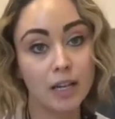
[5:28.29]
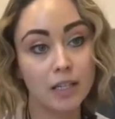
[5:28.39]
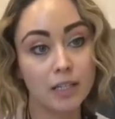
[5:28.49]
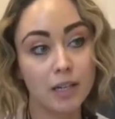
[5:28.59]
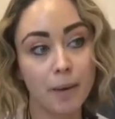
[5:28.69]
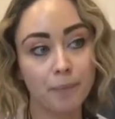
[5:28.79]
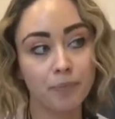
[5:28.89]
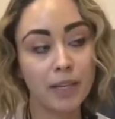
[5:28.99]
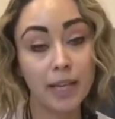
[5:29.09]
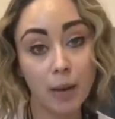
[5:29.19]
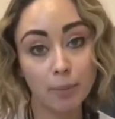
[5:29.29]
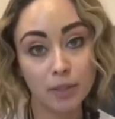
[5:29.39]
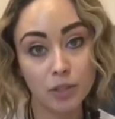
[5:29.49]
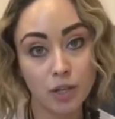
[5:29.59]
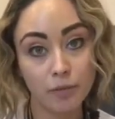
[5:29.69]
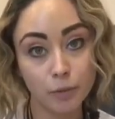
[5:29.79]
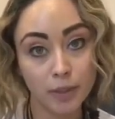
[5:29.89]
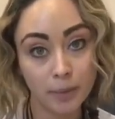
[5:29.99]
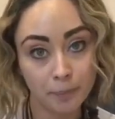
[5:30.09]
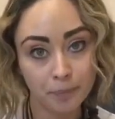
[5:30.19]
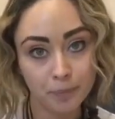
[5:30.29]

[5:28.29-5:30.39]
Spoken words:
is Kaplan software.